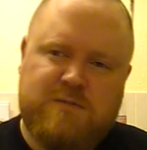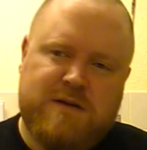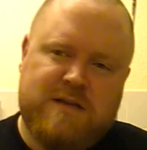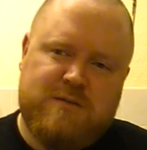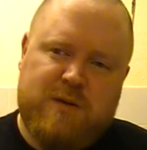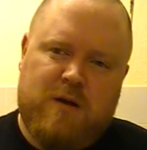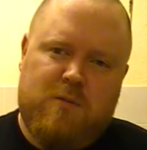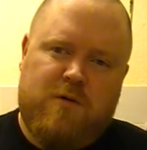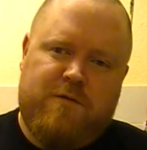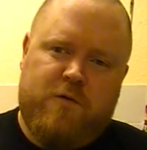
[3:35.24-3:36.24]
expecting it to be a
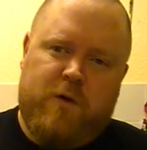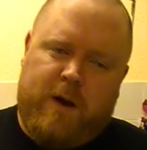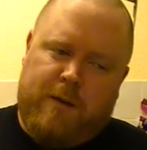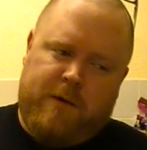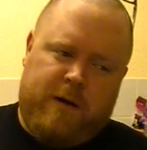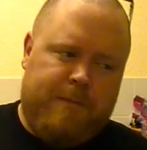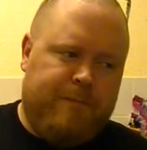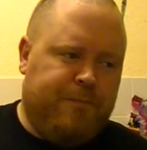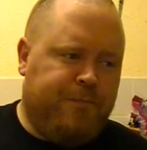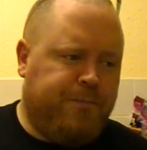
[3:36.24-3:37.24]
lot more fruitier, but
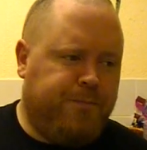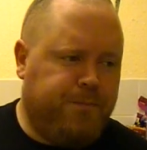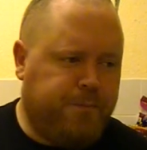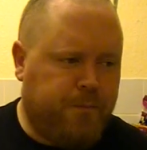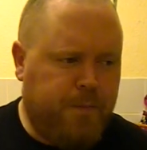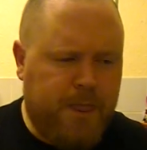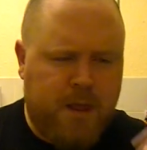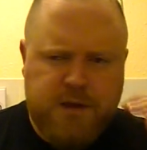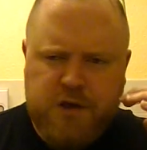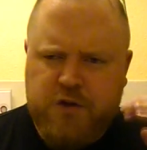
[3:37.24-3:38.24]

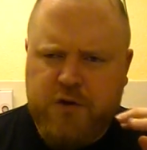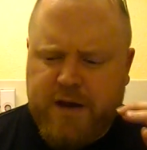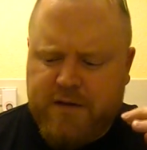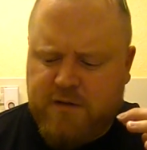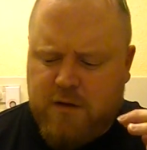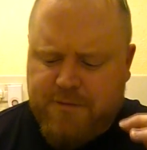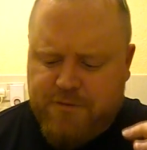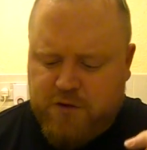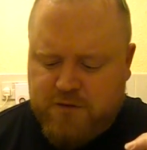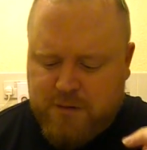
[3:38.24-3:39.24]
you do get the slight
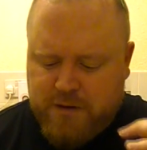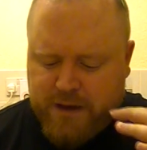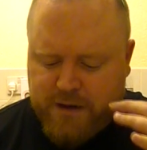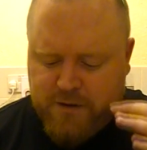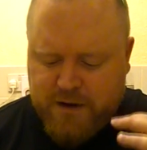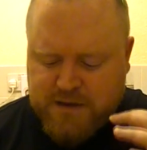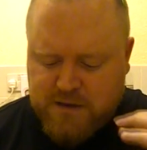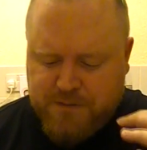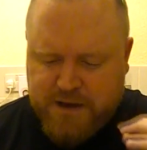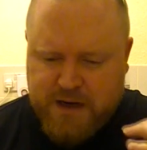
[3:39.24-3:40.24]
fruits, but I'm getting a nice
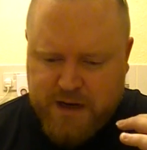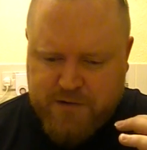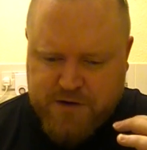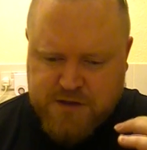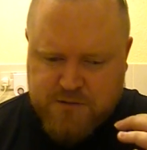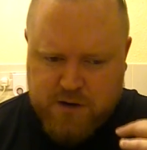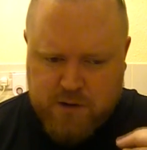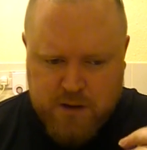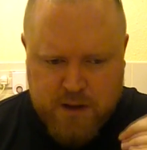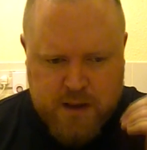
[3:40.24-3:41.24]
little bit of licorice as
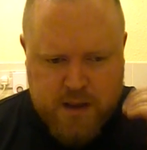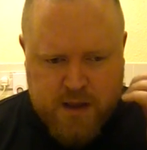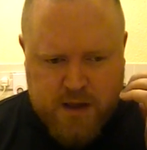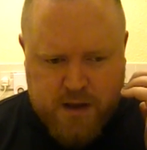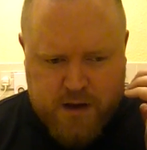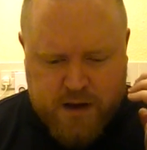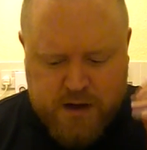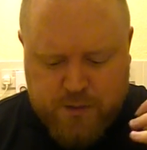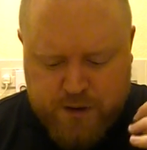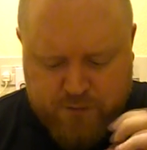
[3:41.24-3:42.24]
well. A
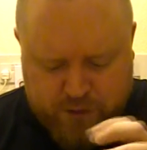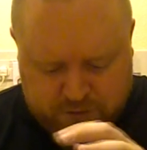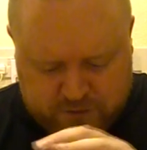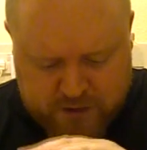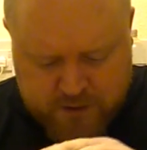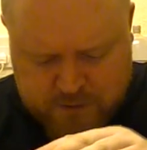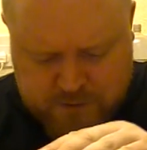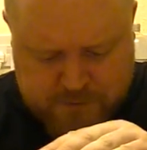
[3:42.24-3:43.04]
little bit of roasting.